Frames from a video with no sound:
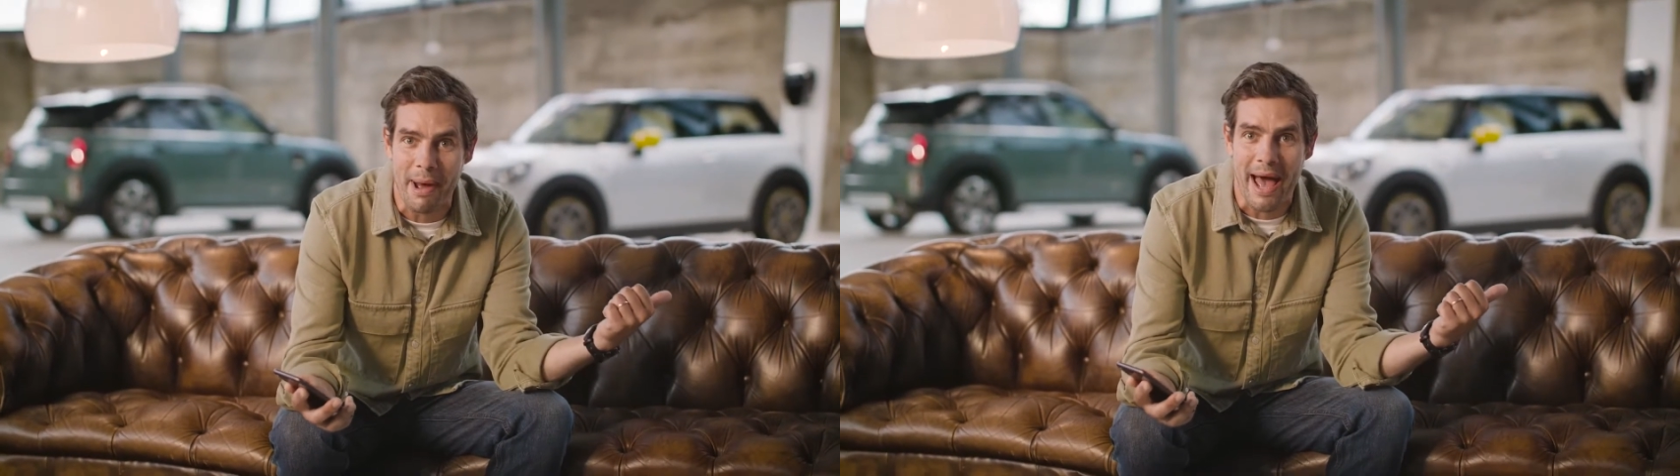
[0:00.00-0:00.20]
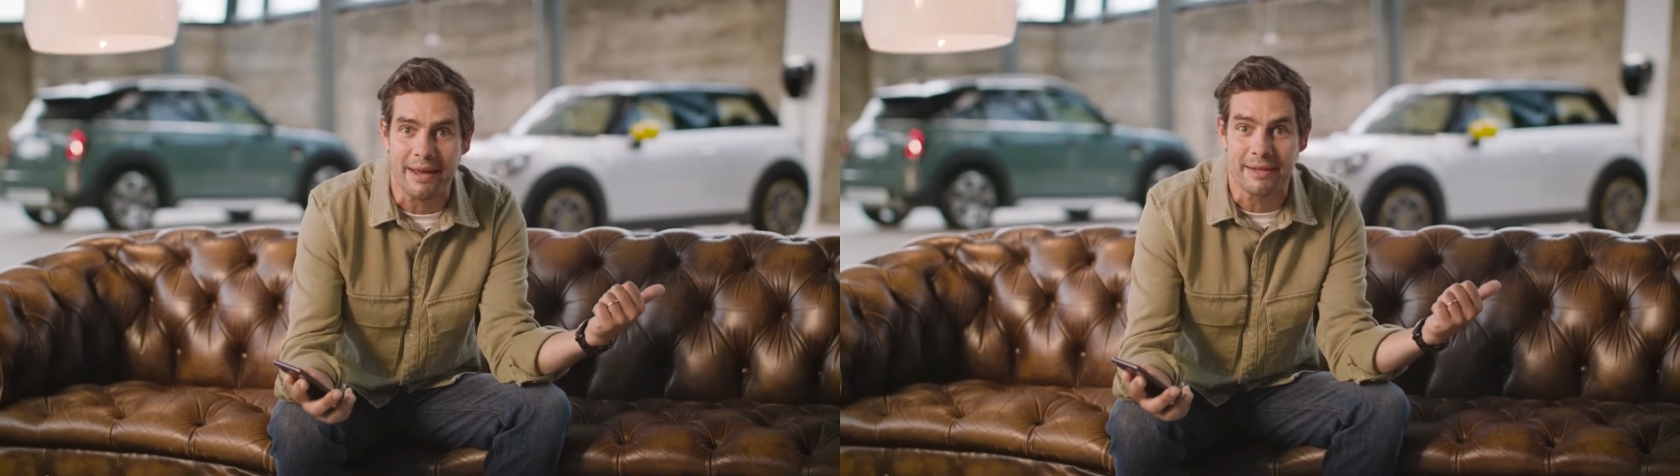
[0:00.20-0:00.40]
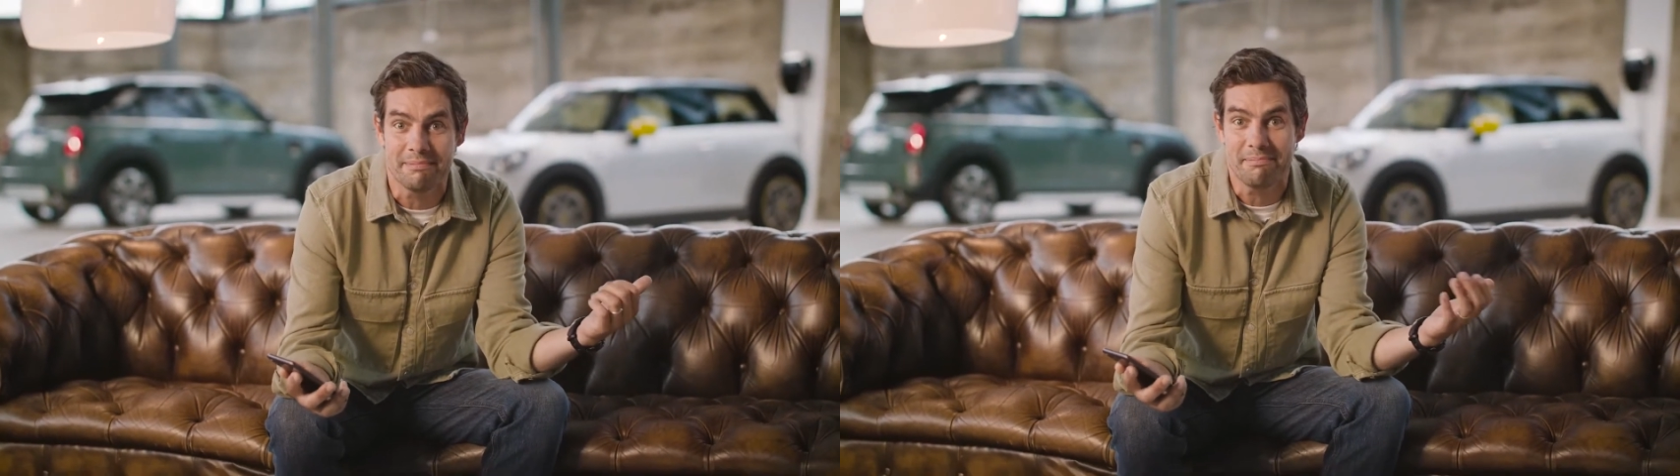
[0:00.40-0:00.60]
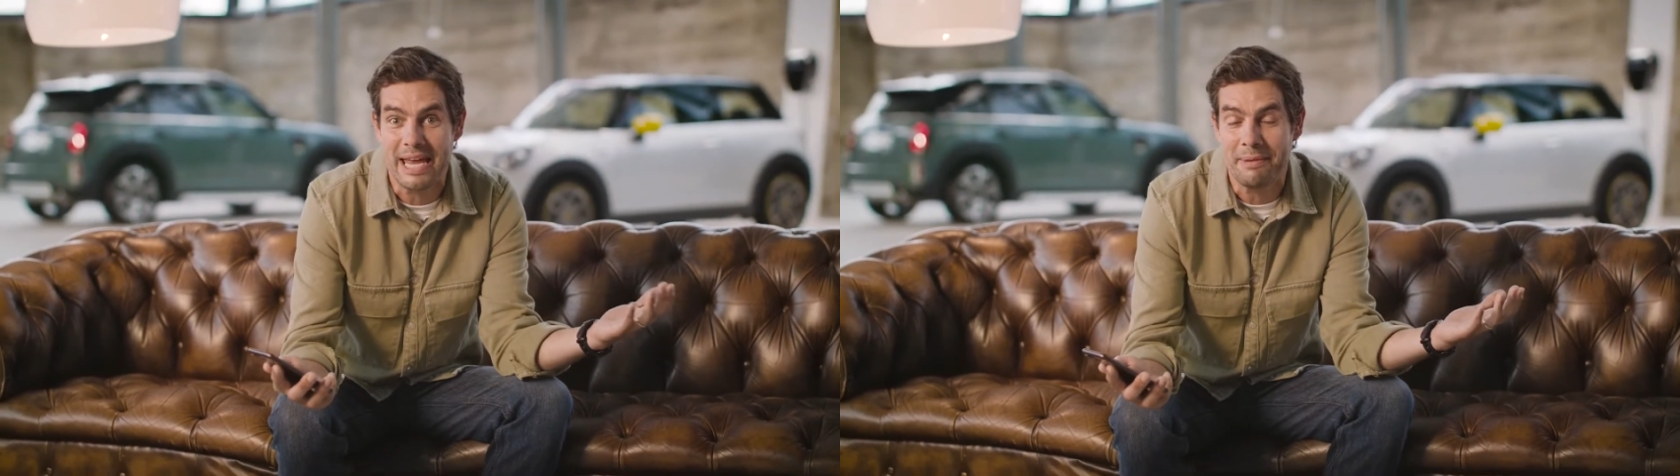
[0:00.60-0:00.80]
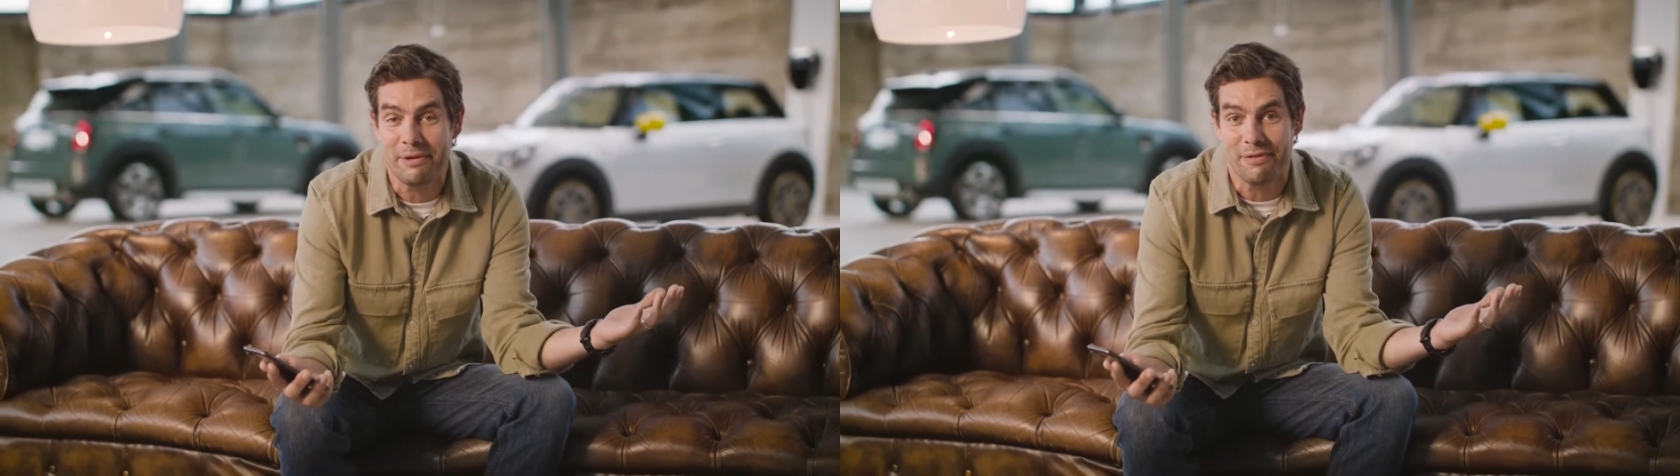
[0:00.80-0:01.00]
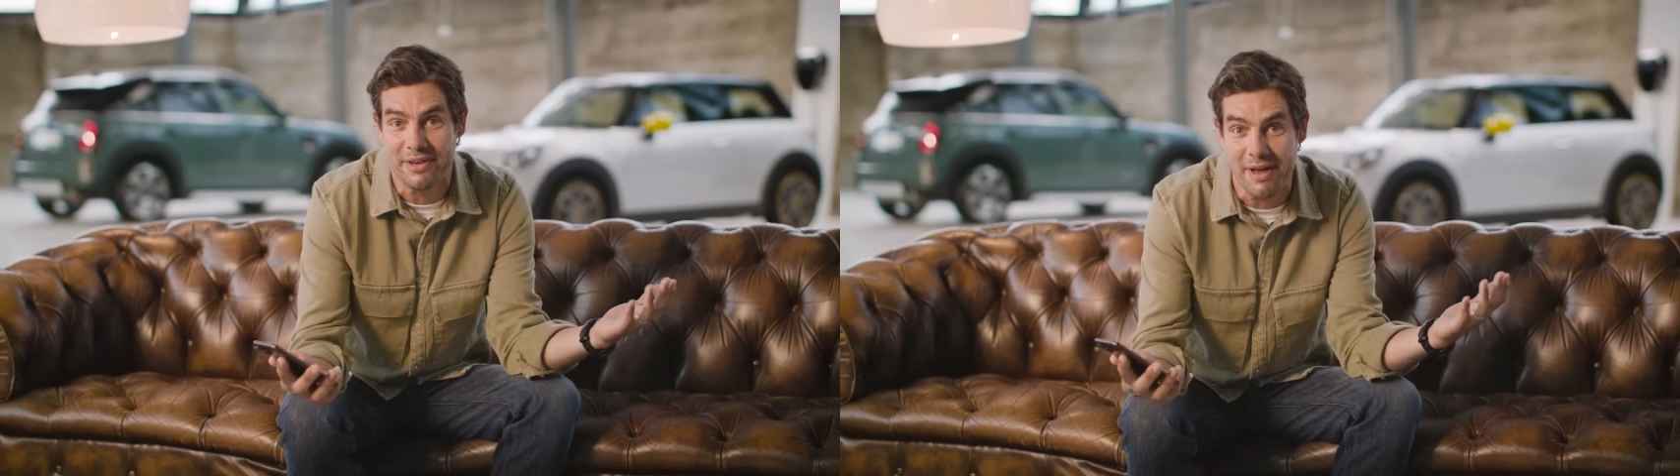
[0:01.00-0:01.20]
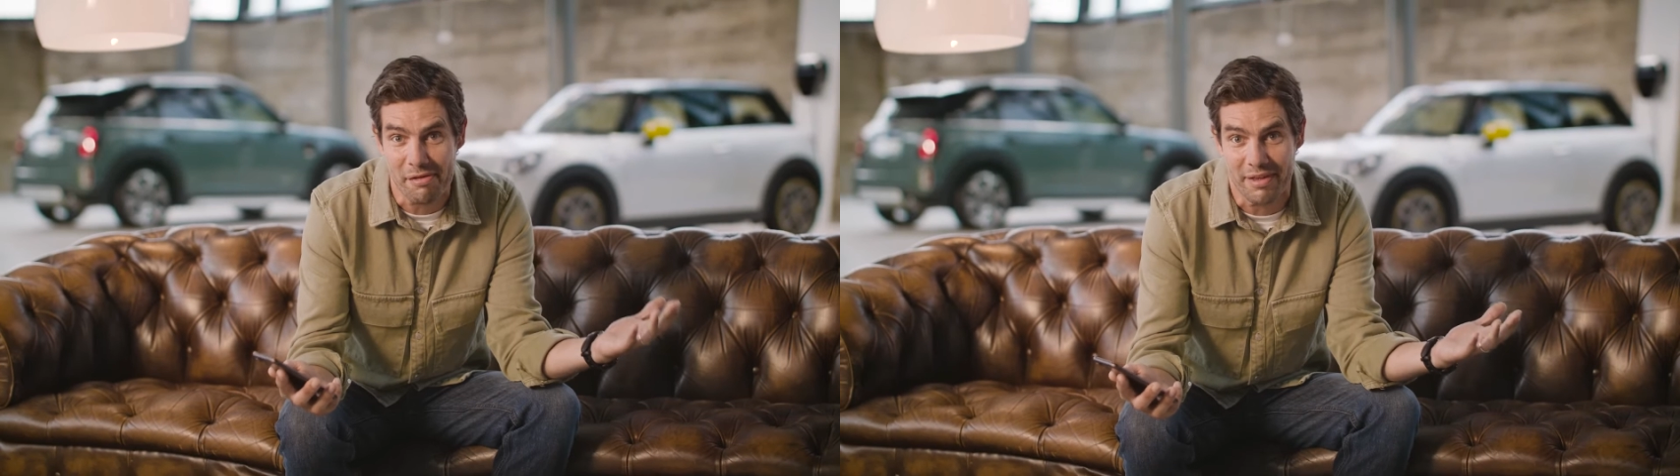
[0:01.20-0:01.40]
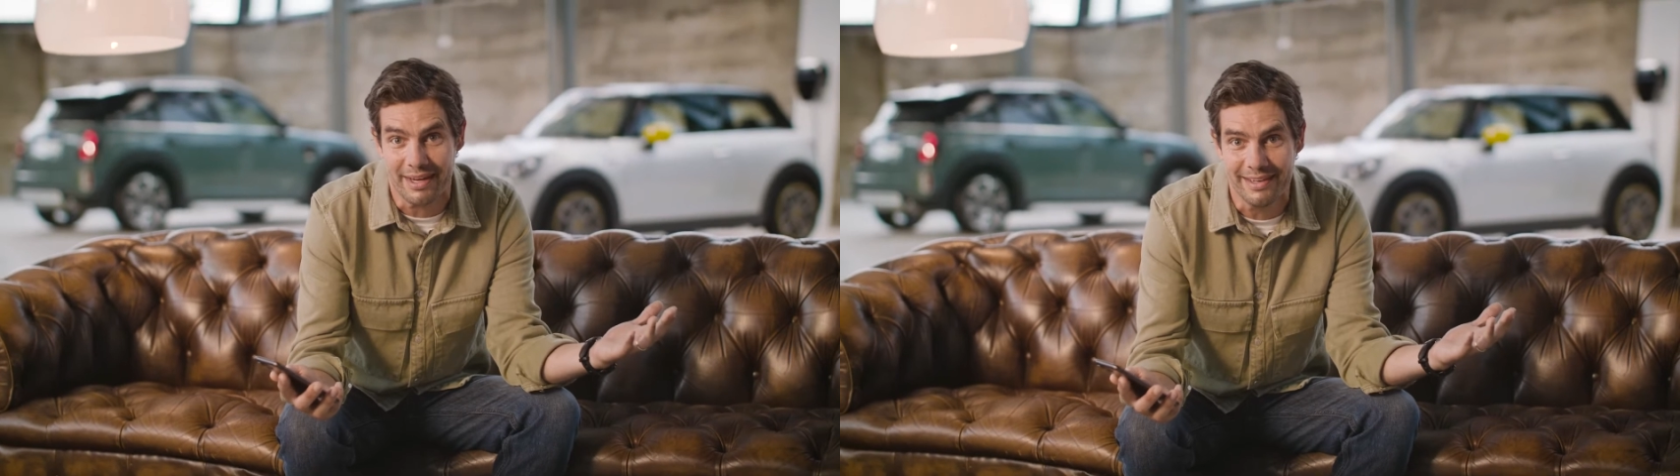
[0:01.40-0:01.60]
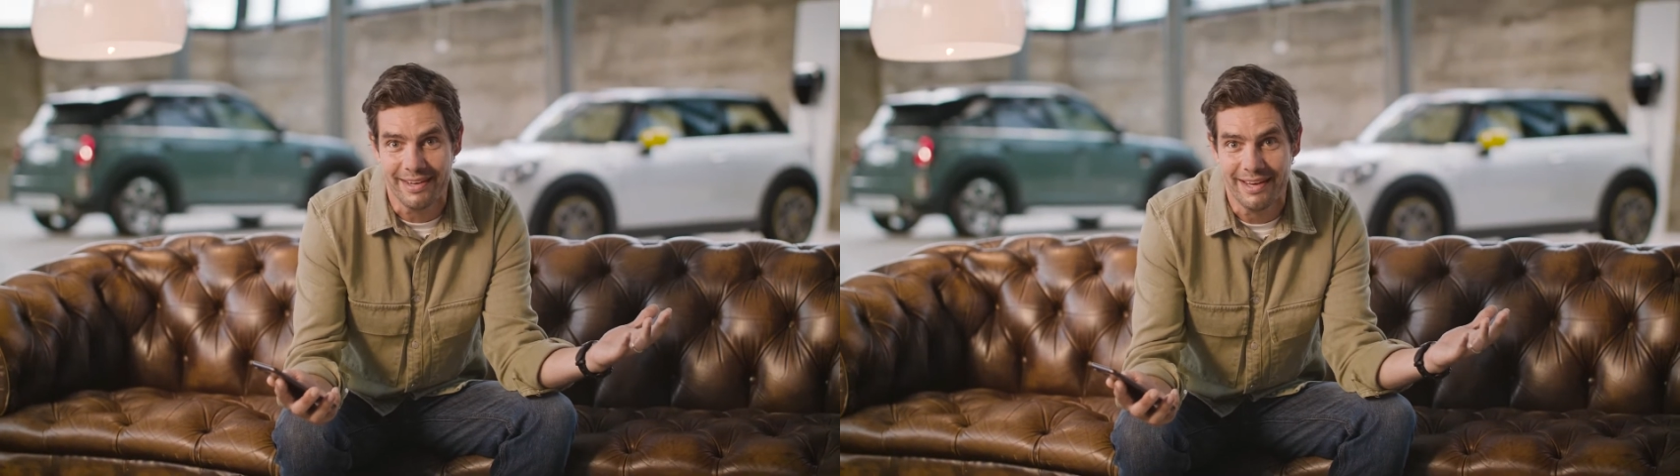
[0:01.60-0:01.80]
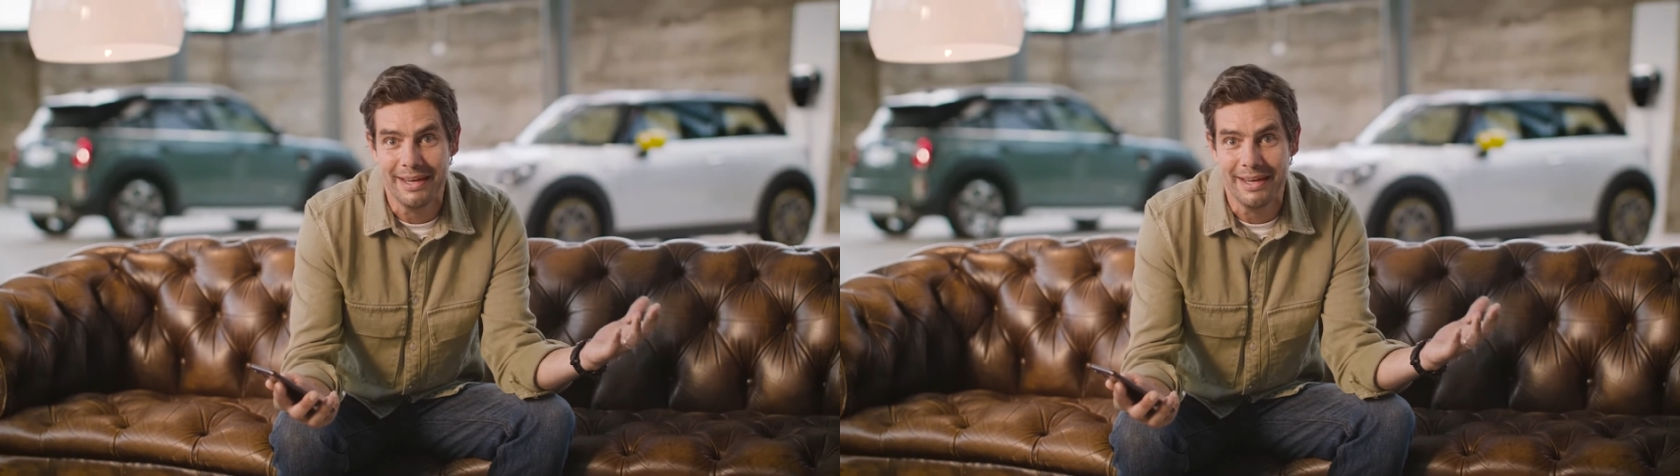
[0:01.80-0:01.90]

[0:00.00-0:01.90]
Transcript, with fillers: back, maybe for nothing,